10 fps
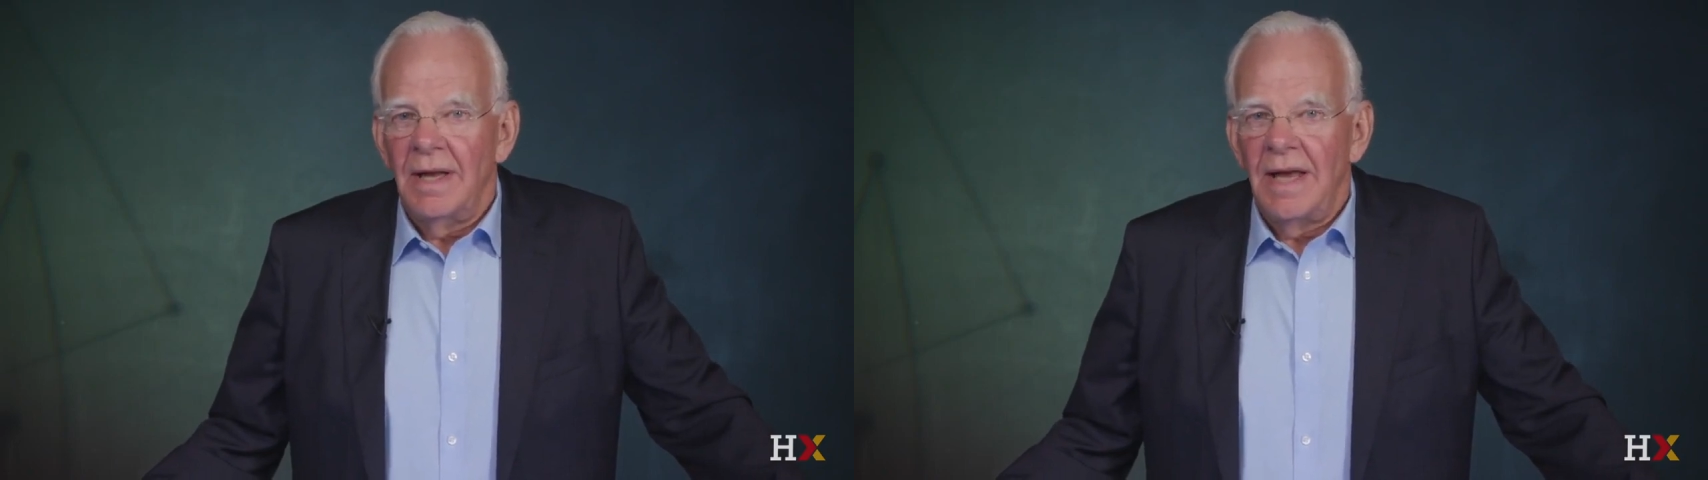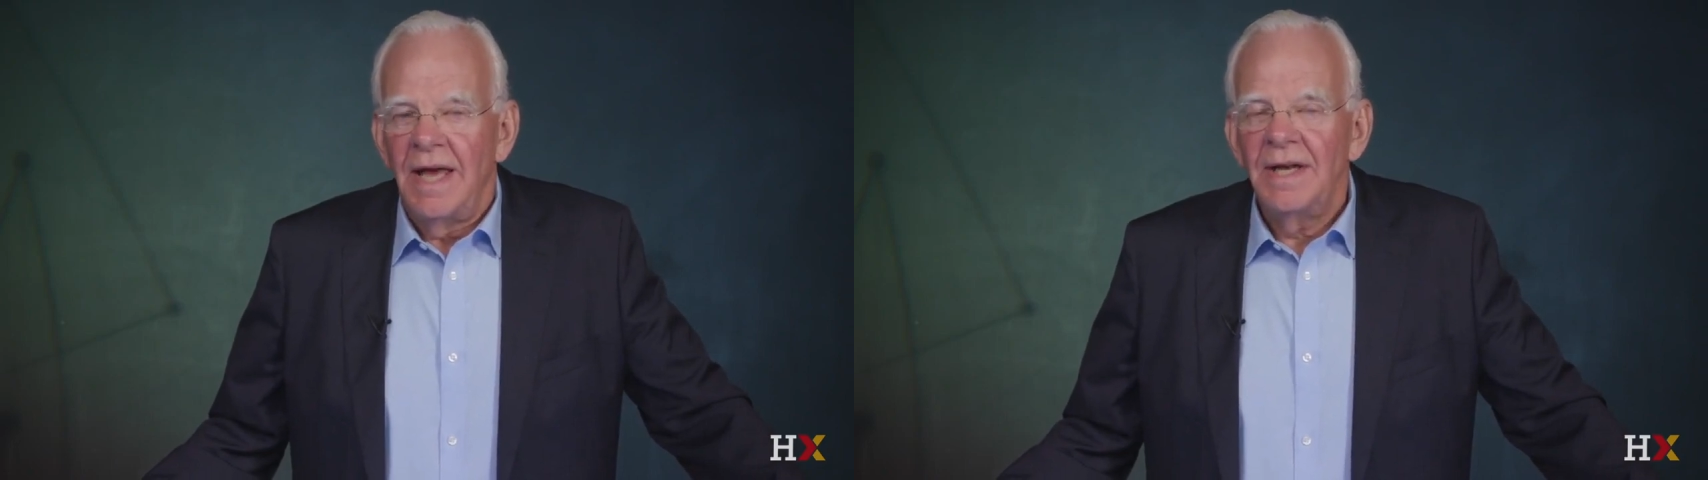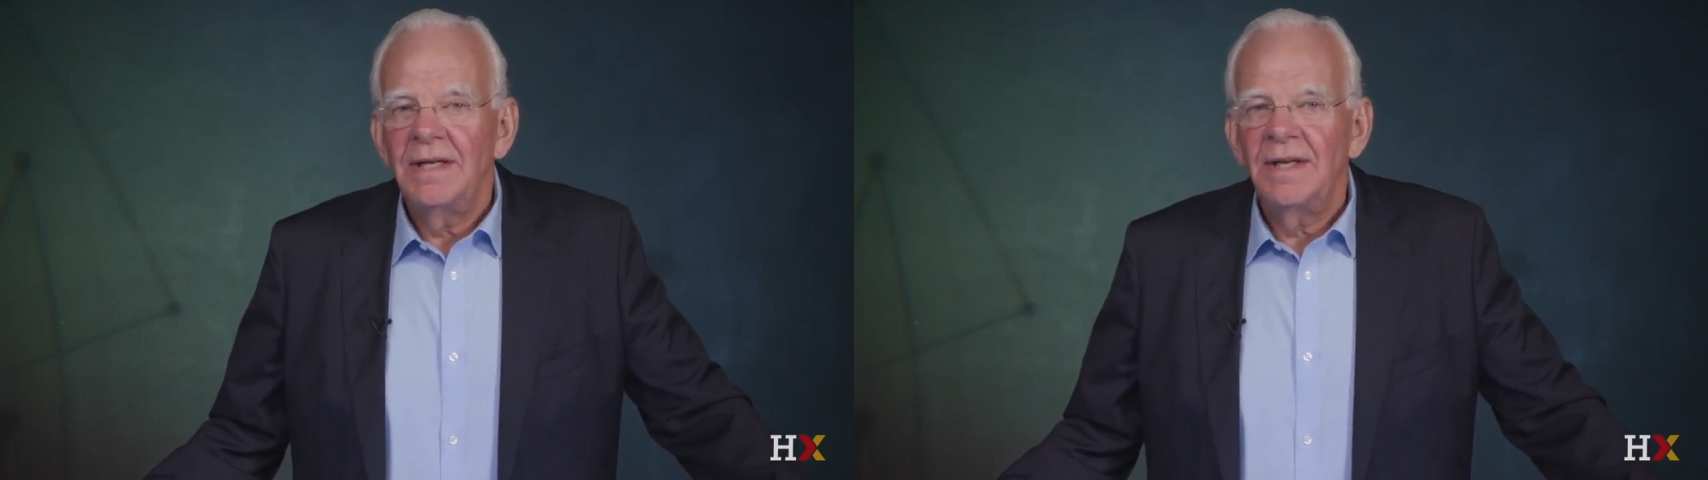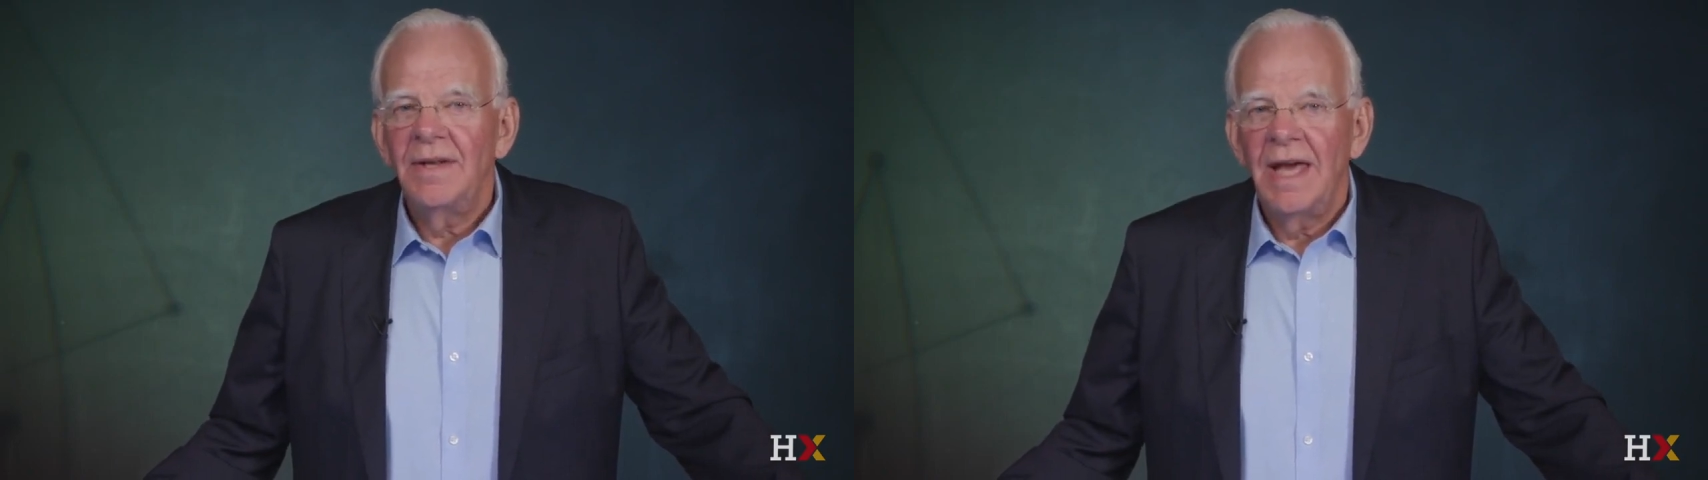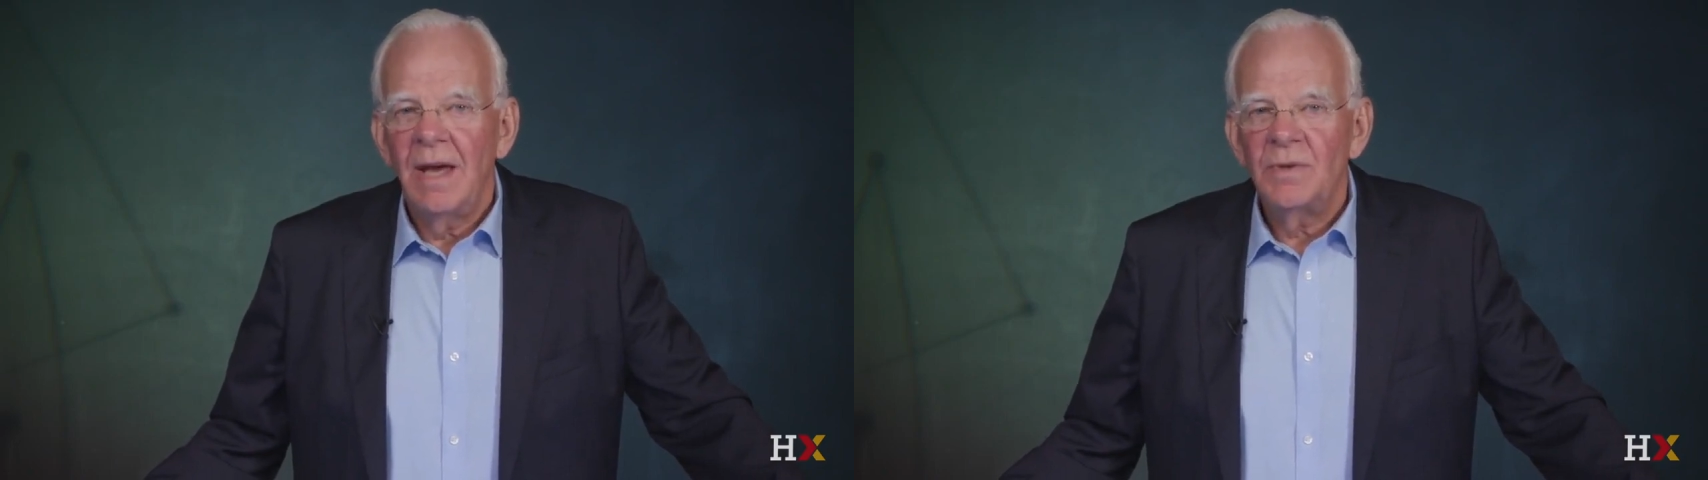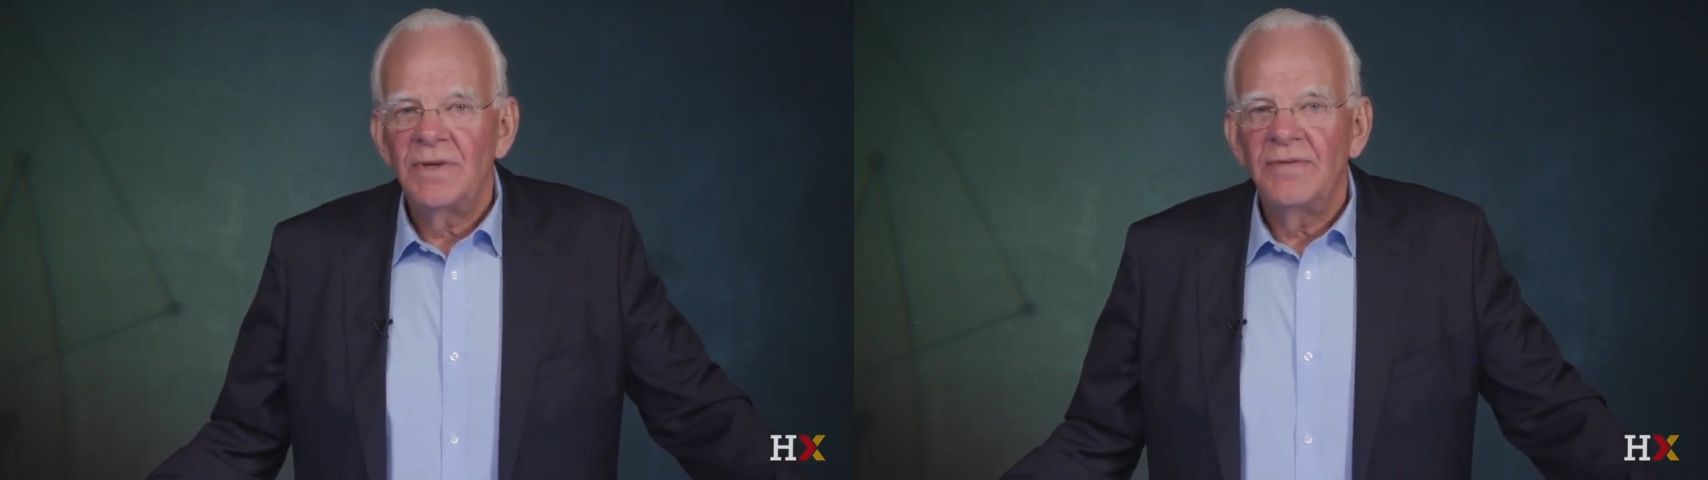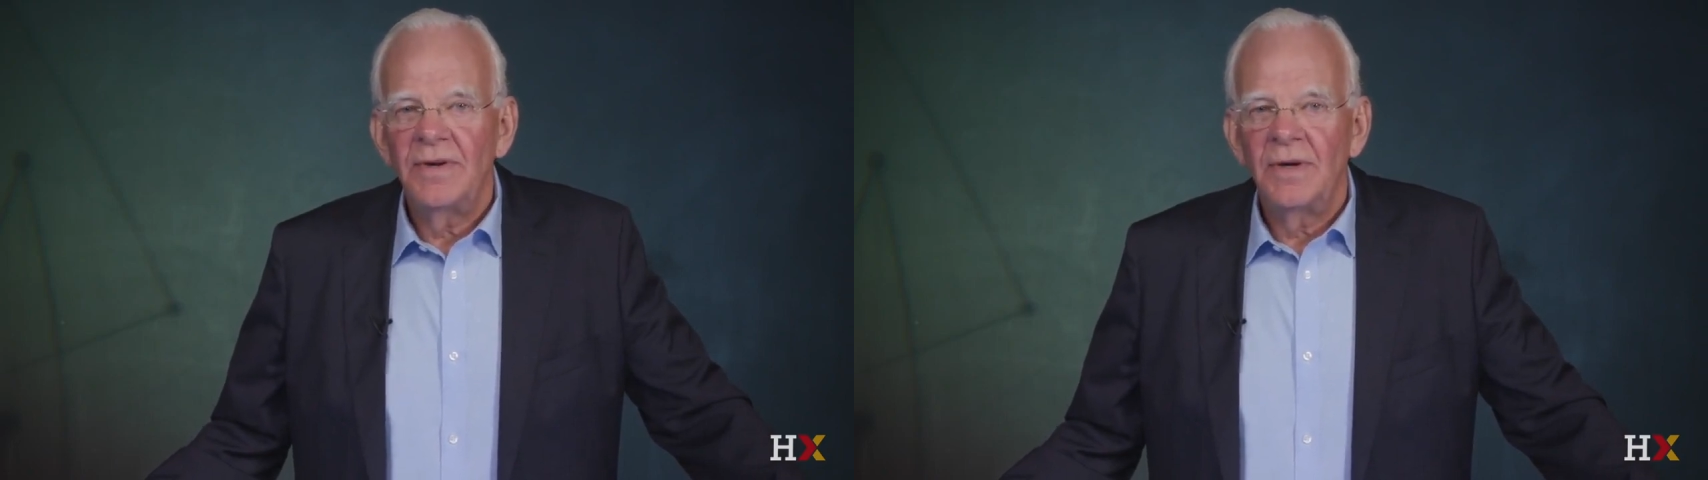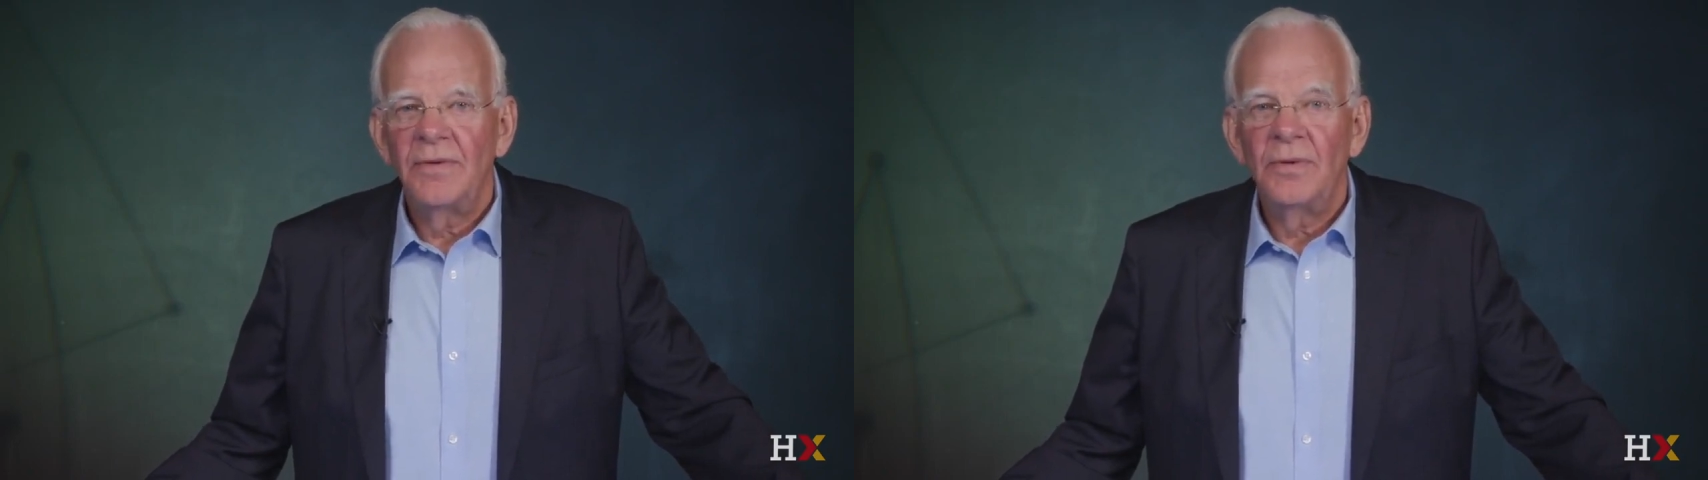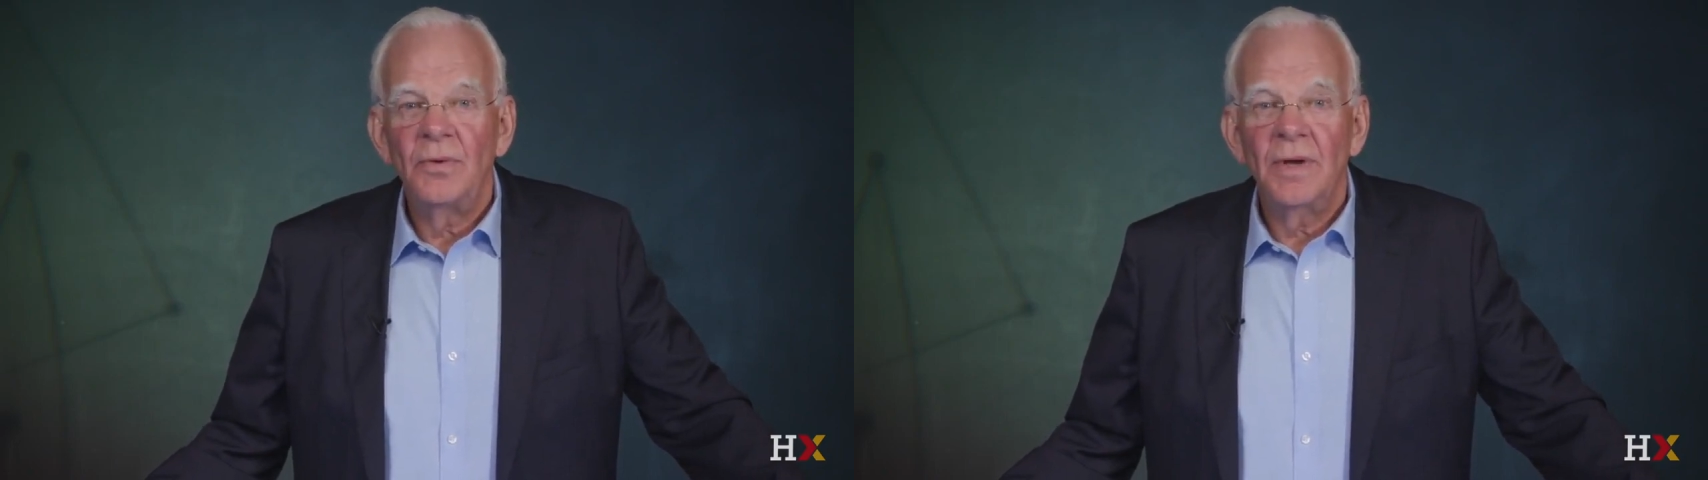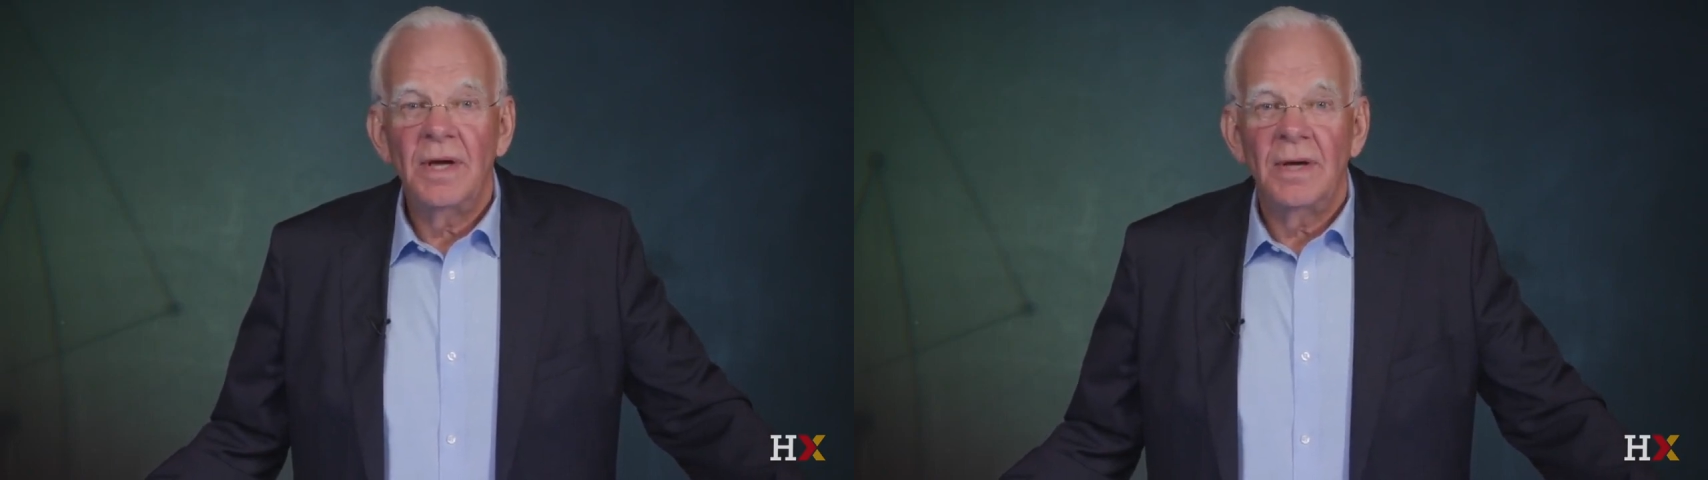added to the atmosphere
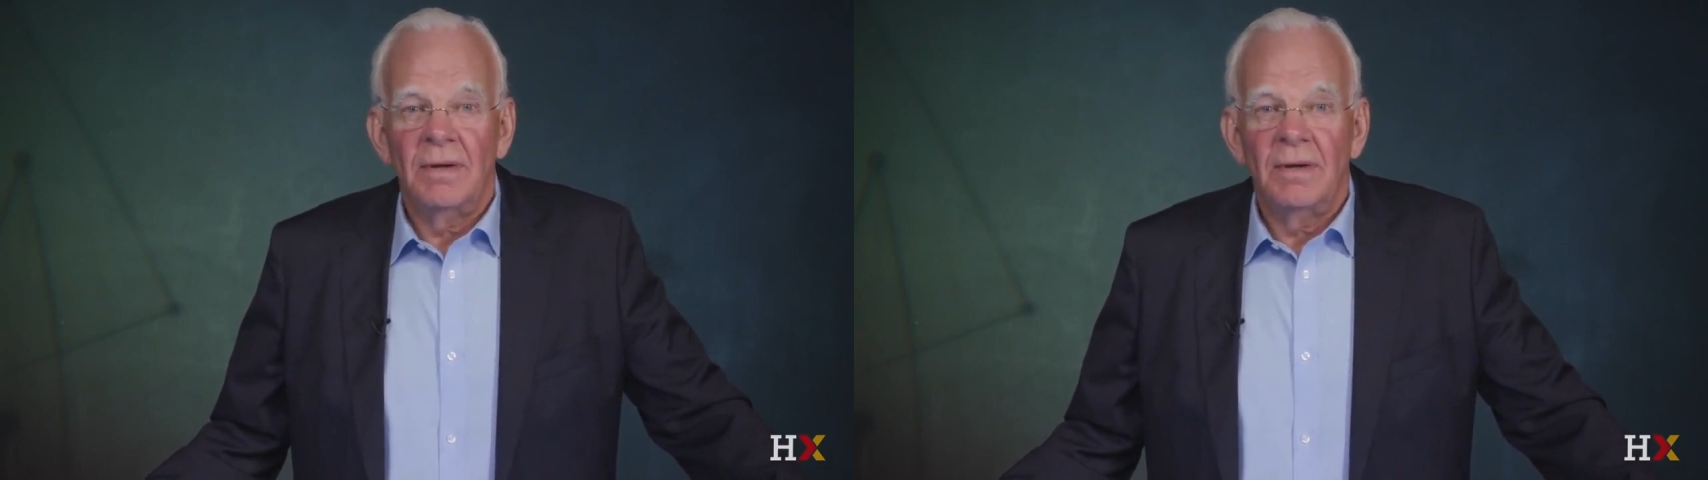through the